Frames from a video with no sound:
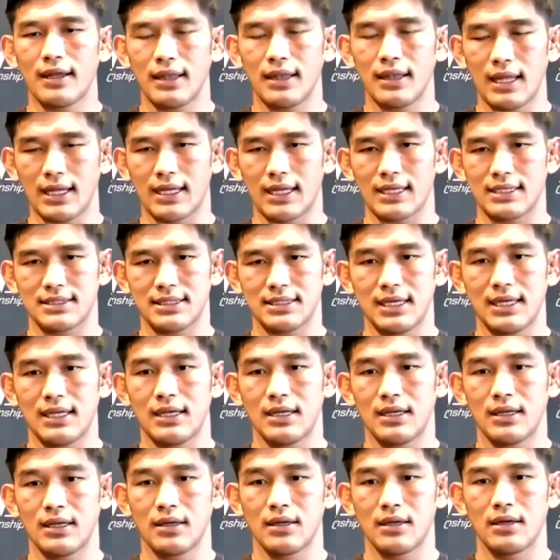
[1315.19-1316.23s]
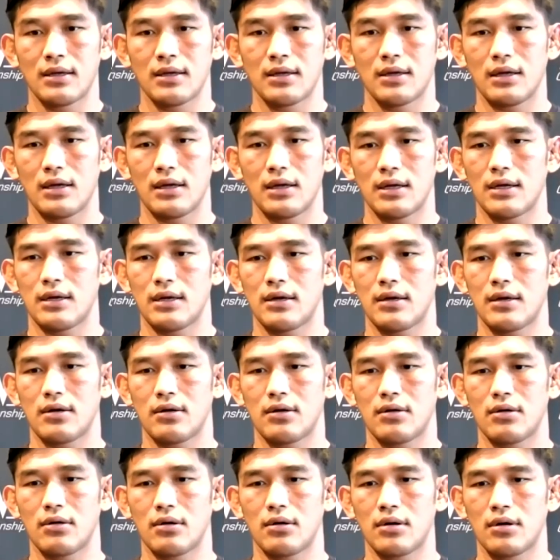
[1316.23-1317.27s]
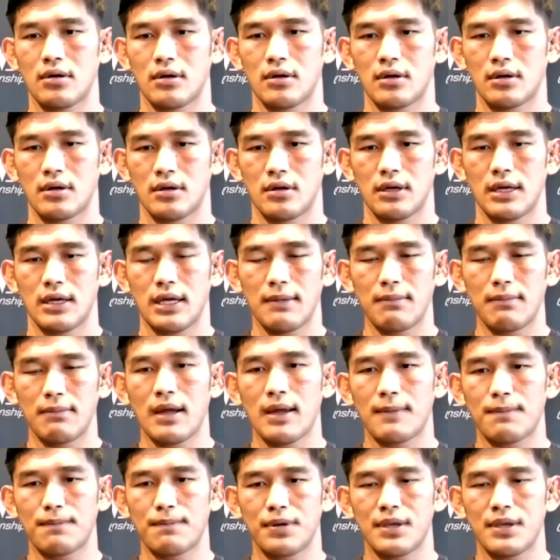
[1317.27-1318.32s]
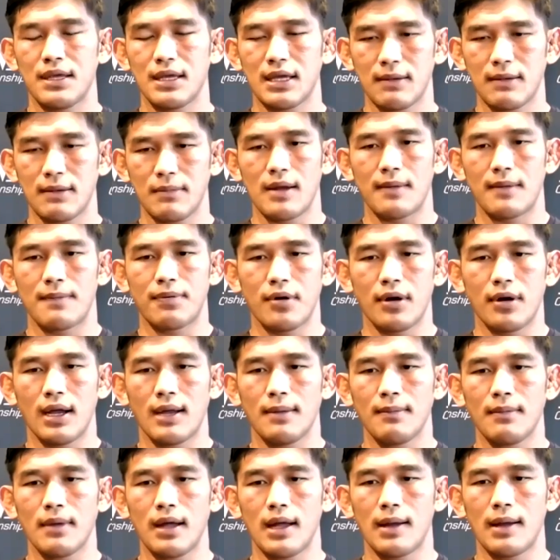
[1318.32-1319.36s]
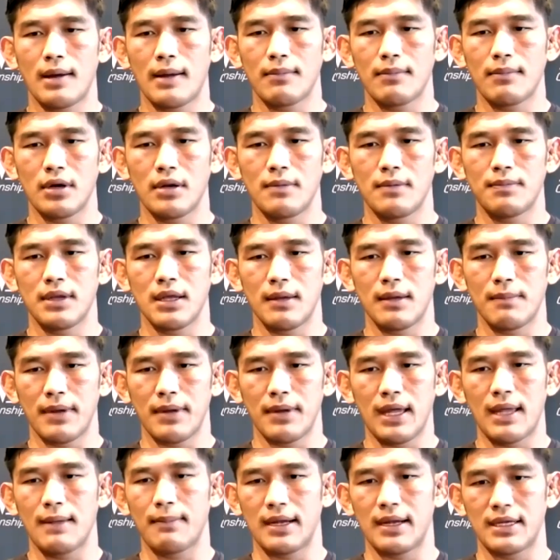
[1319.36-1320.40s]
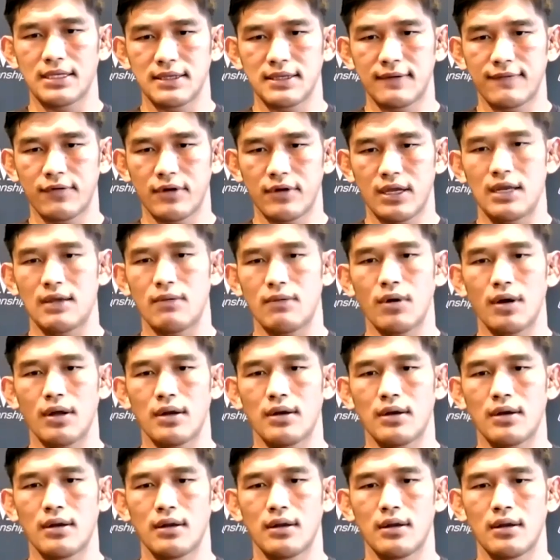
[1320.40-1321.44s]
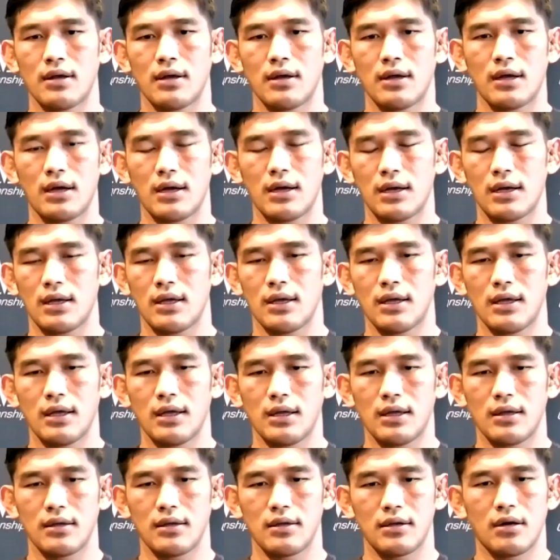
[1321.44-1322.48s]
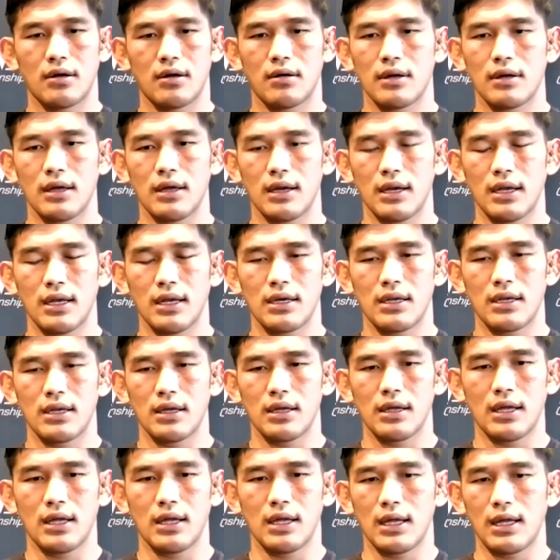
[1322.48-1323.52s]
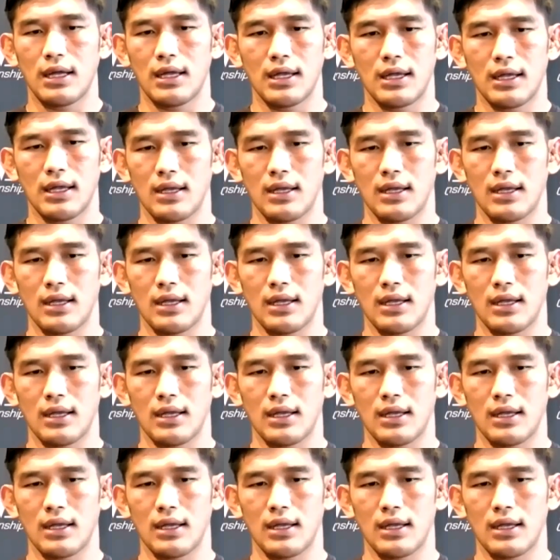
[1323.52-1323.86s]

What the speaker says: Like I said, at my peak, at my prime, I'm going to be a bad matchup for anyone, you know, at